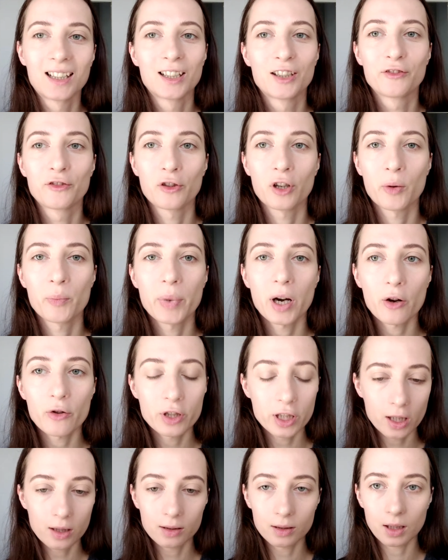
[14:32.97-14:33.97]
For a brow
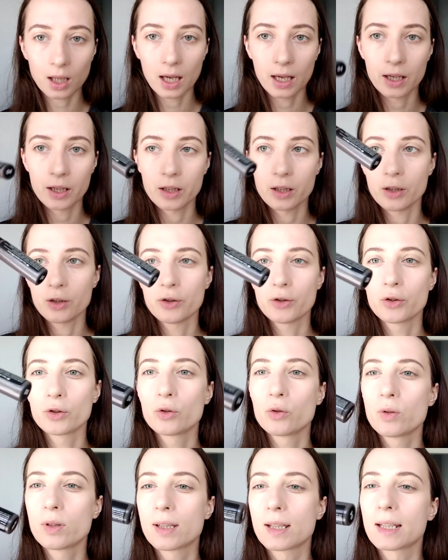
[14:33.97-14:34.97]
gel, I
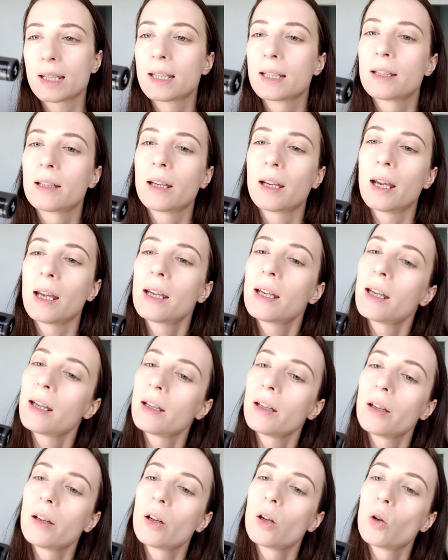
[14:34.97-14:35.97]
use a Kiki
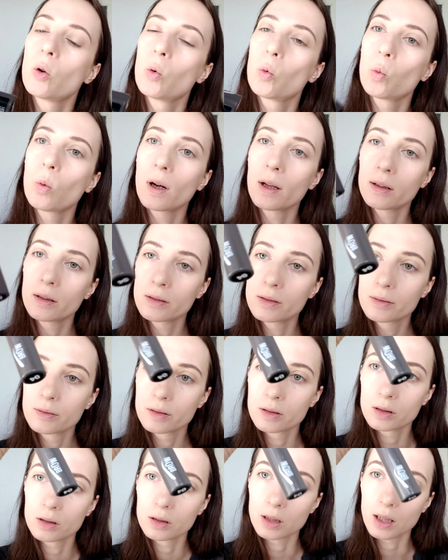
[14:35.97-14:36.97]
one,
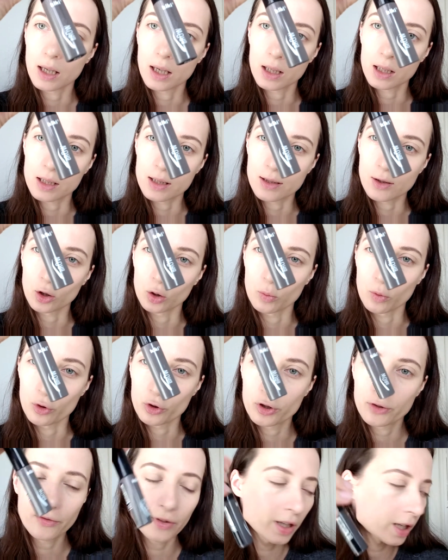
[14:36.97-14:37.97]
and it's
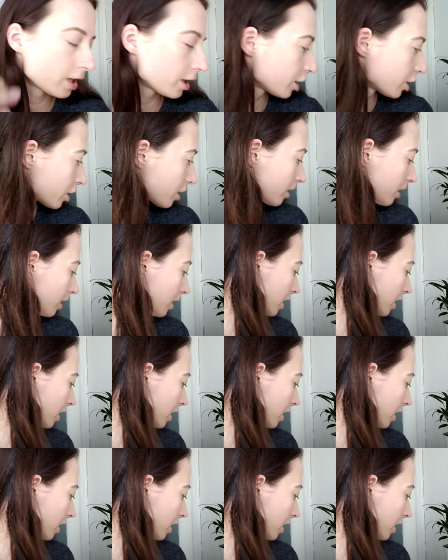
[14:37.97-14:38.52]
almost finished.